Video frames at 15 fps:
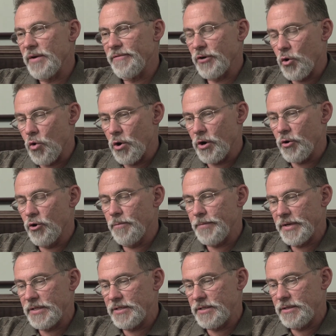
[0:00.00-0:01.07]
have a core
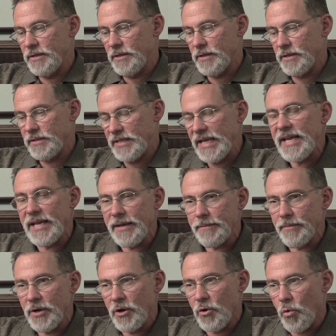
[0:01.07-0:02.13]
group of
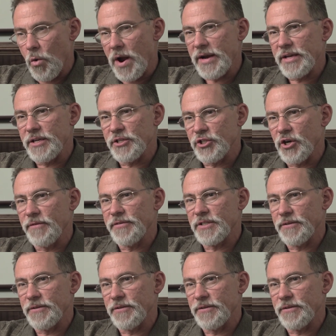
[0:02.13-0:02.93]
team wanting to service